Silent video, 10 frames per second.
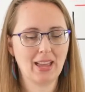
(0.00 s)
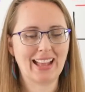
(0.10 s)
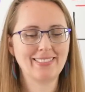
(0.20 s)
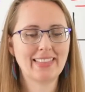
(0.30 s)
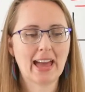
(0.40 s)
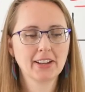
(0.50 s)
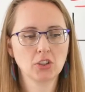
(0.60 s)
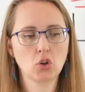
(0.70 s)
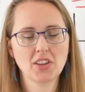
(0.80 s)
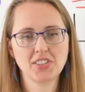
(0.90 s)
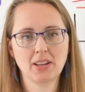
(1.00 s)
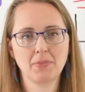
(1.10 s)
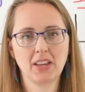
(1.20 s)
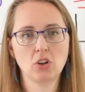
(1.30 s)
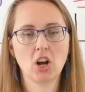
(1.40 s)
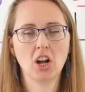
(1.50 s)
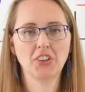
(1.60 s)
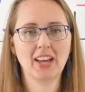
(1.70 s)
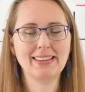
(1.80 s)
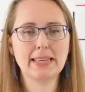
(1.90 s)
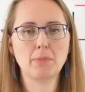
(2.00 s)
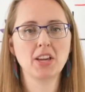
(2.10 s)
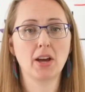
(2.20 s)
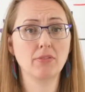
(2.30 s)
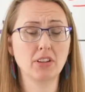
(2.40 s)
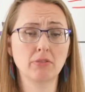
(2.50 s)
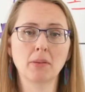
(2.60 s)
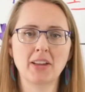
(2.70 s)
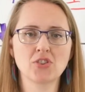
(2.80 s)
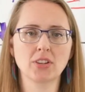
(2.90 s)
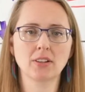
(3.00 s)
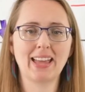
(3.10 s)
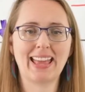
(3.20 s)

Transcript: and that can cause something called anemia of inflammation,